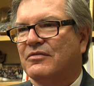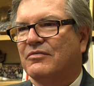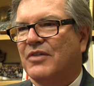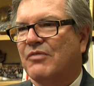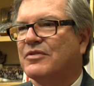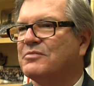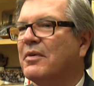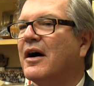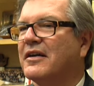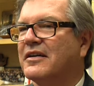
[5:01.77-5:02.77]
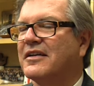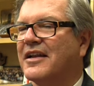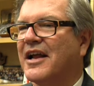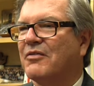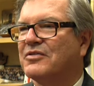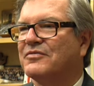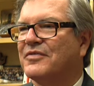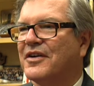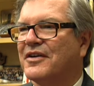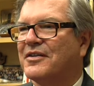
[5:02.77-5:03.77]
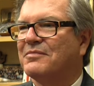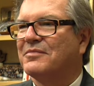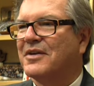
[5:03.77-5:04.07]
we responded, and I was very